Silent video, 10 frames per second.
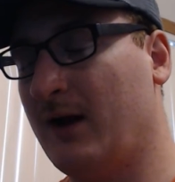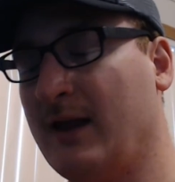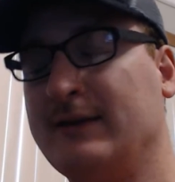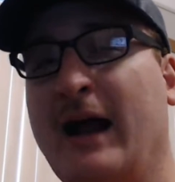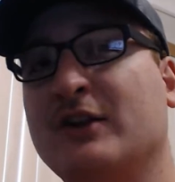
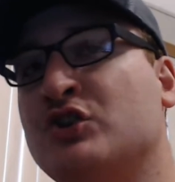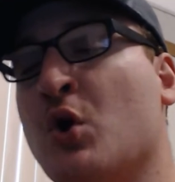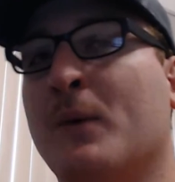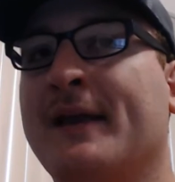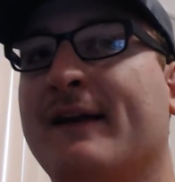not
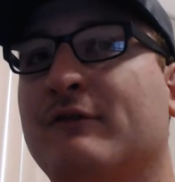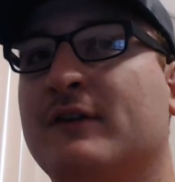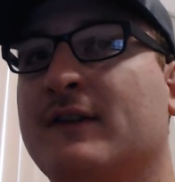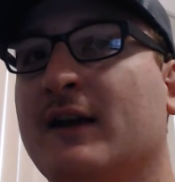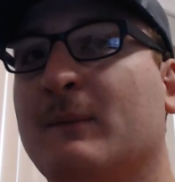knowing
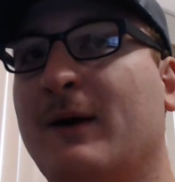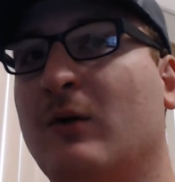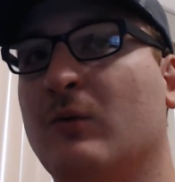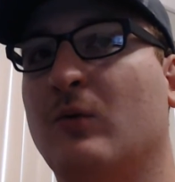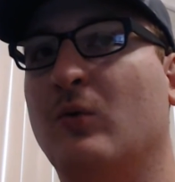everything
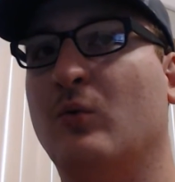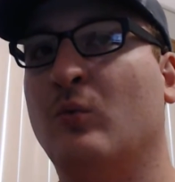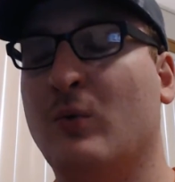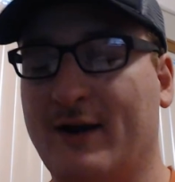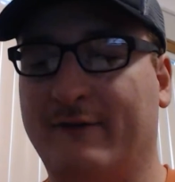about what